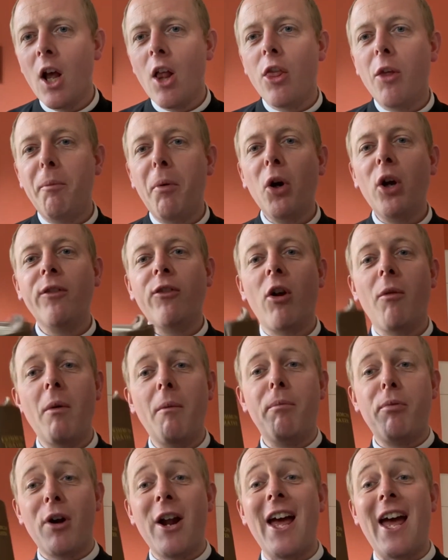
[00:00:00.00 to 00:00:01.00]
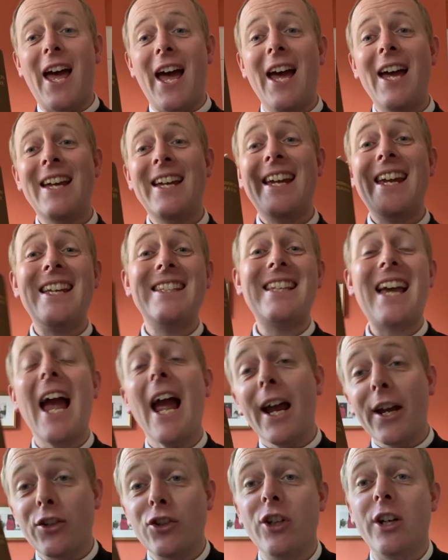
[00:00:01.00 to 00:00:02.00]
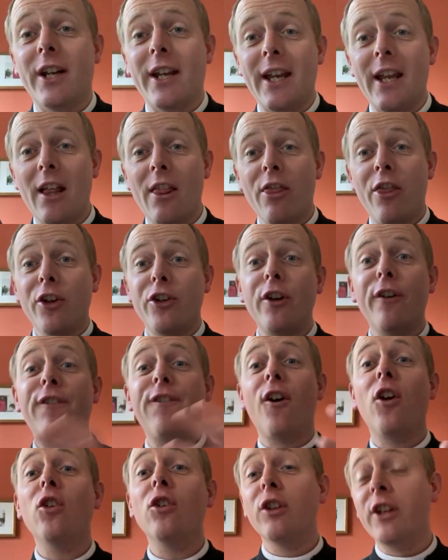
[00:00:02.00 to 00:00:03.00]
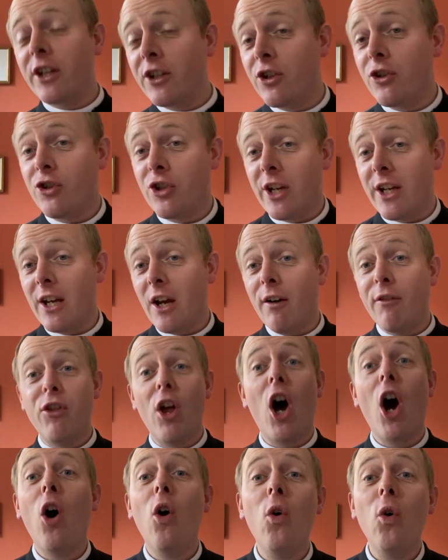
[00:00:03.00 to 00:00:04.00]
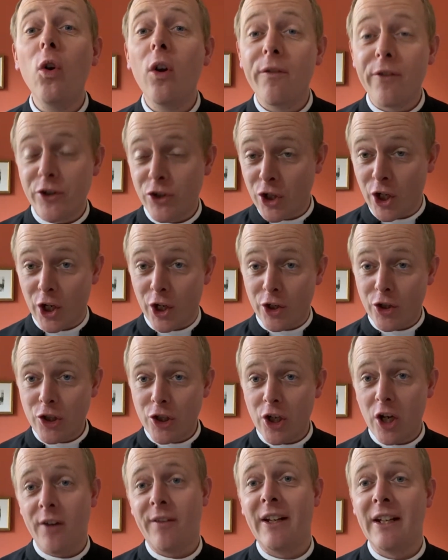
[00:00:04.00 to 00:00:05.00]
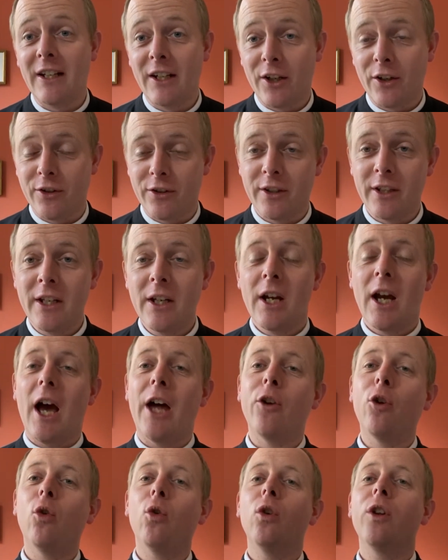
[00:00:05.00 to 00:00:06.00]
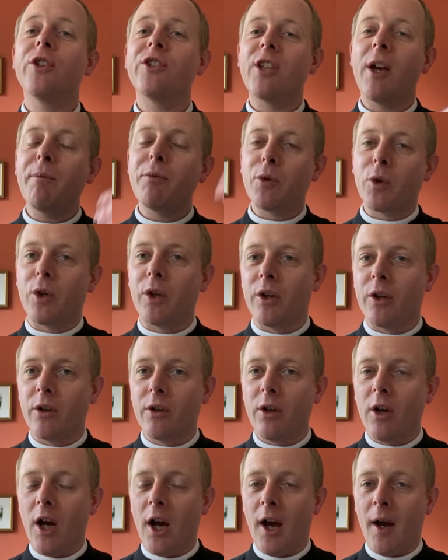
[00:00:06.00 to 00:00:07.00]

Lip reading: The Book of Common Prayer is actually the default liturgy of the whole of the Church of England, and all the subsequent